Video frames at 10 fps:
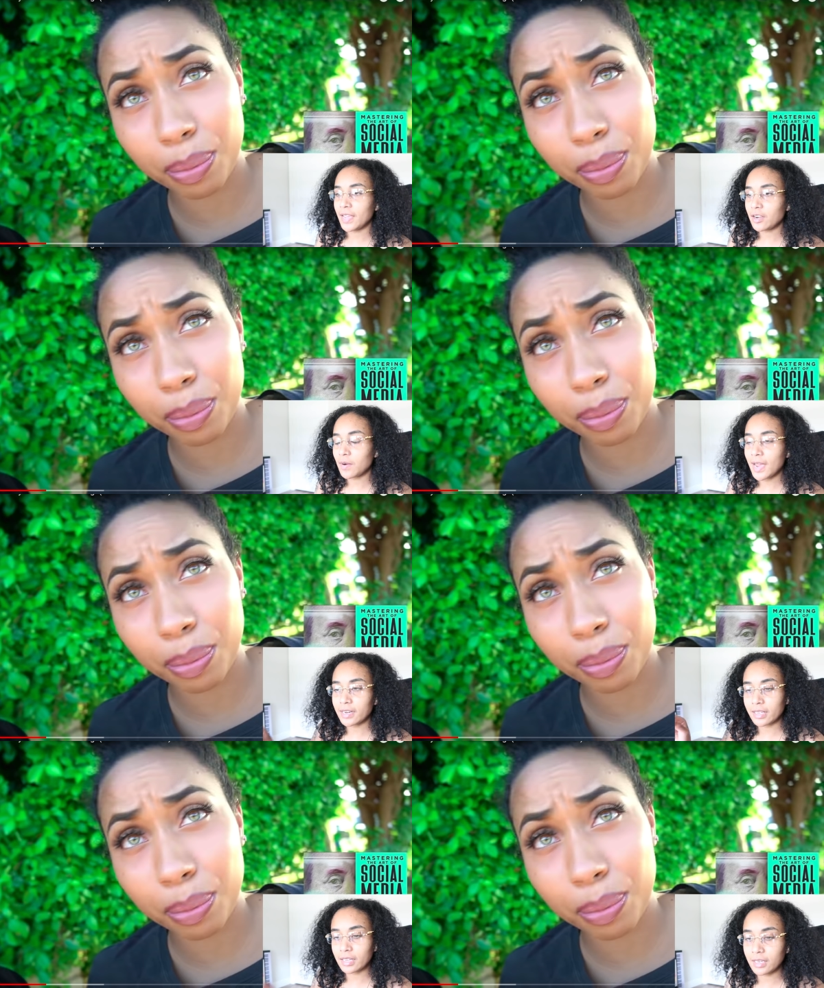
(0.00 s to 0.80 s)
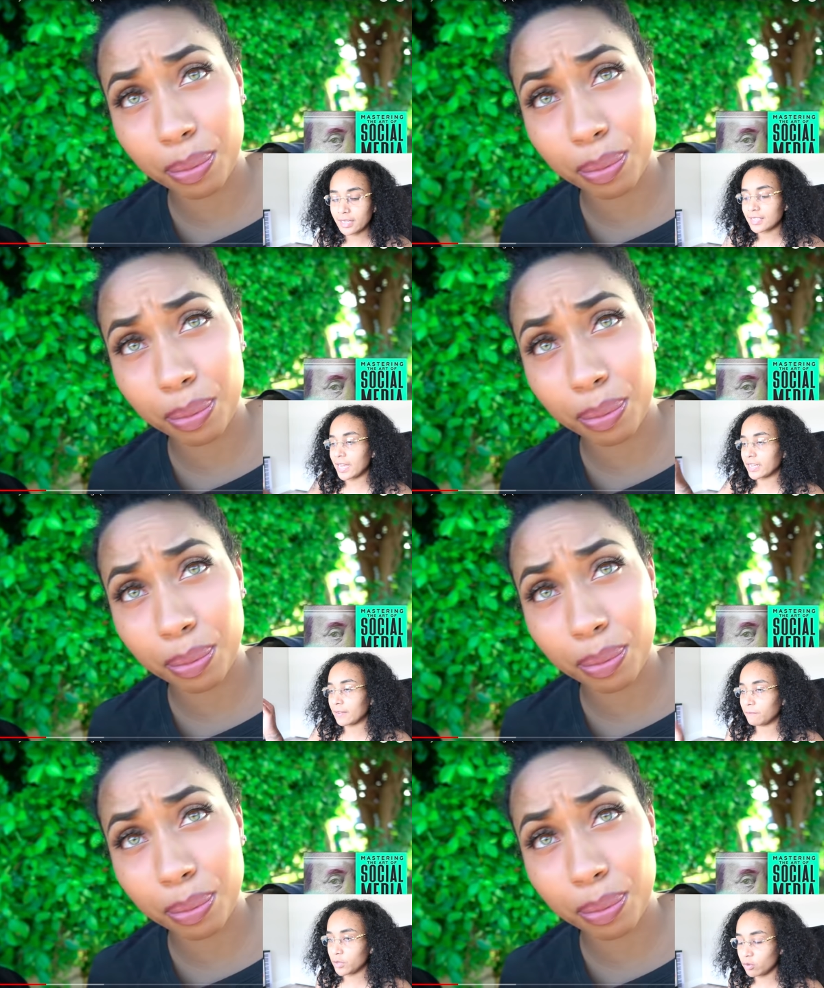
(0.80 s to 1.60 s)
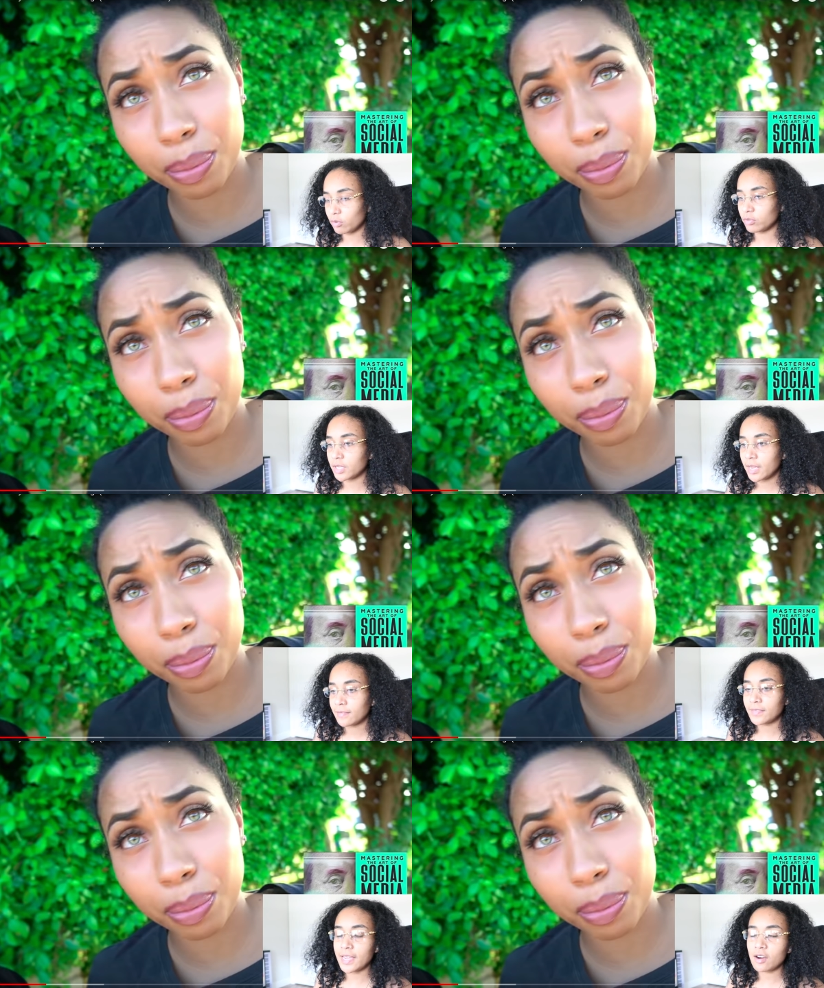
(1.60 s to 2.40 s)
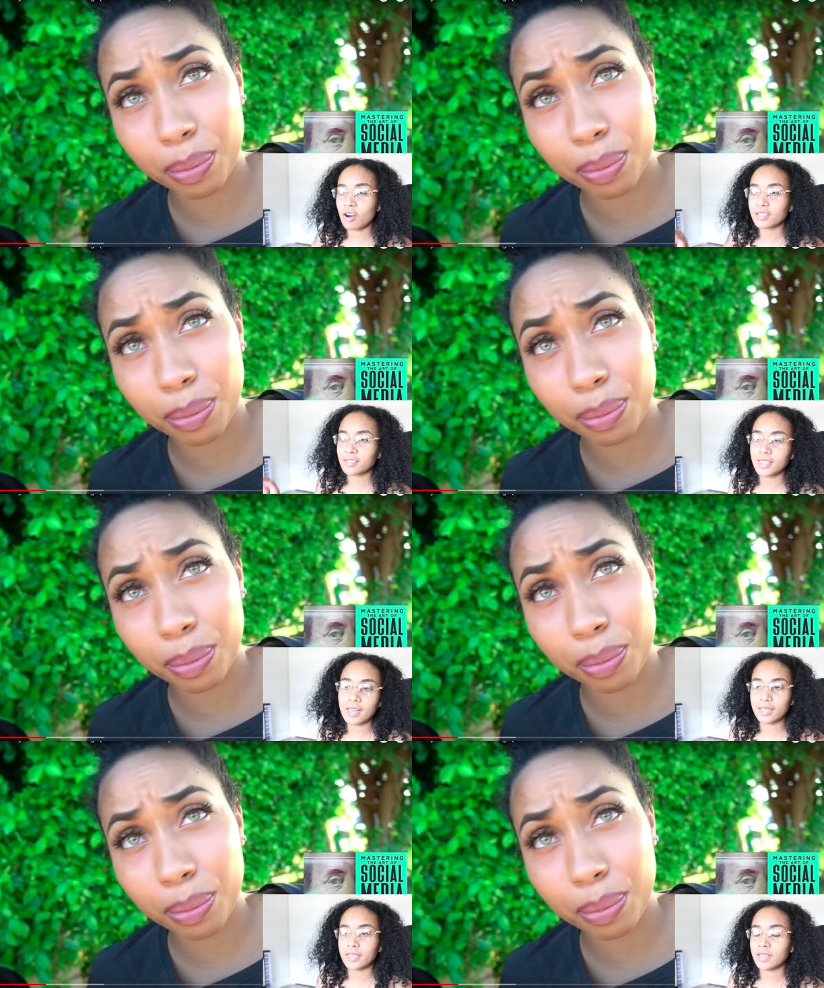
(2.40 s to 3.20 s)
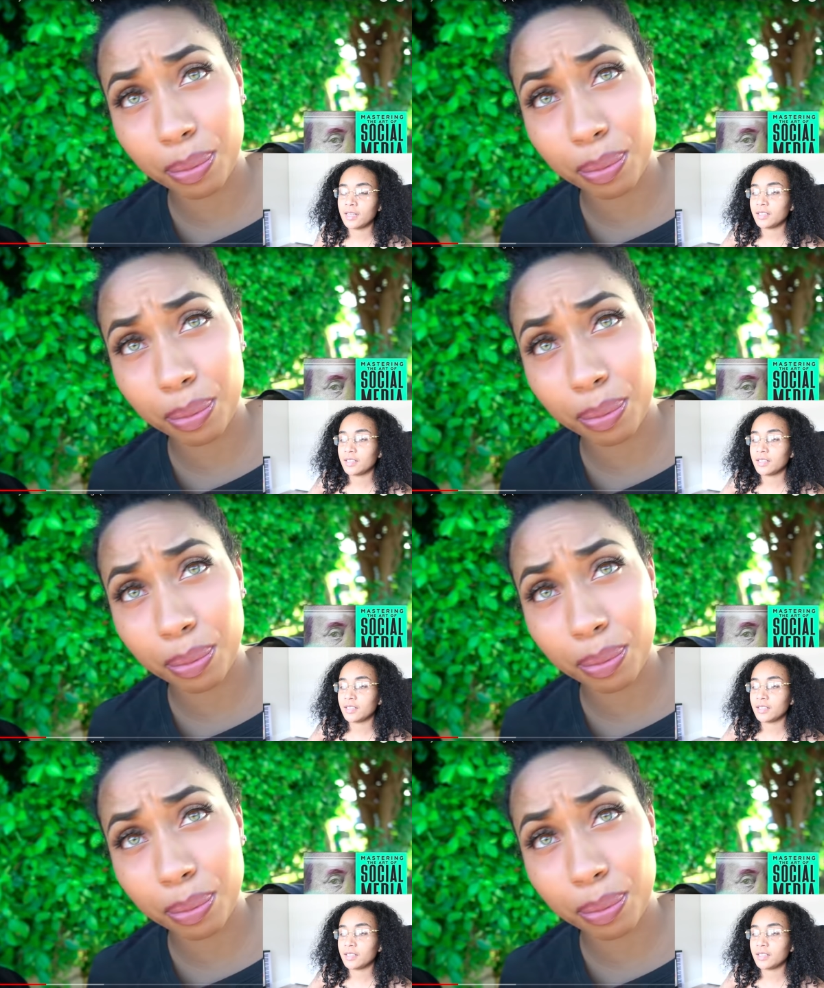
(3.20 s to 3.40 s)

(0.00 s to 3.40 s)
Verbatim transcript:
Speaker 1: They know how to get clicks, how to get views. They are selling